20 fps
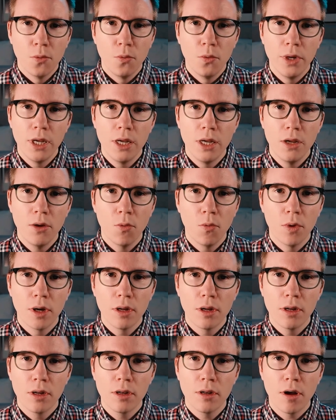we
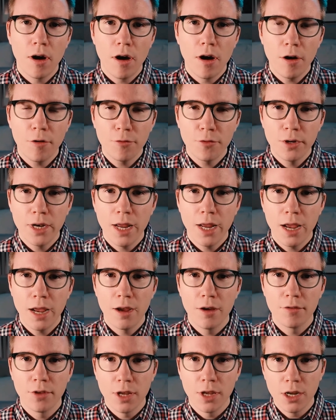will often
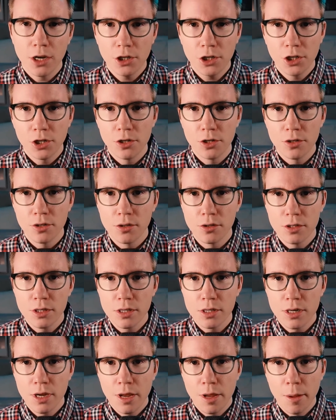have
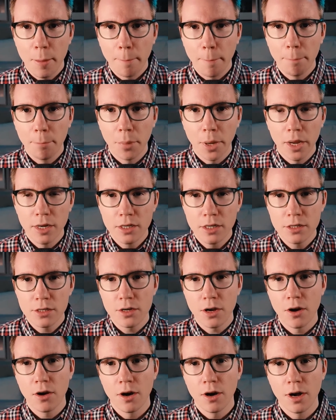issues
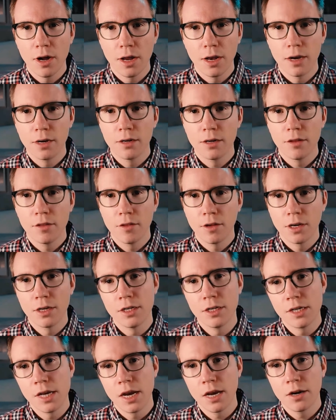based on the
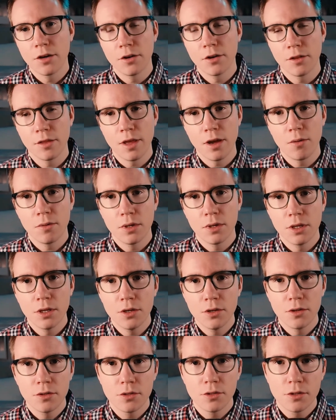container that we
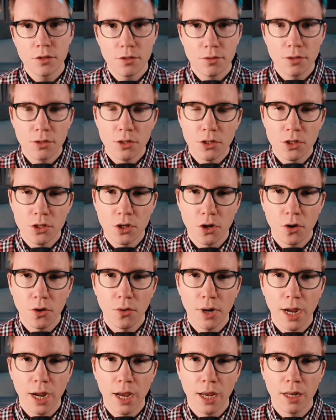use.
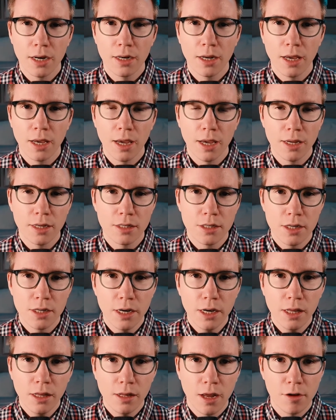So at a
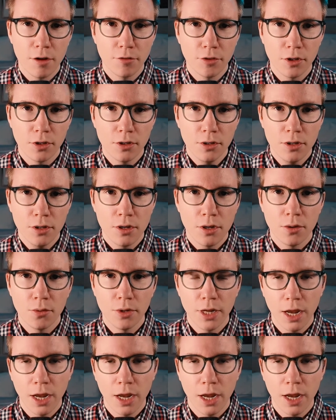city level, we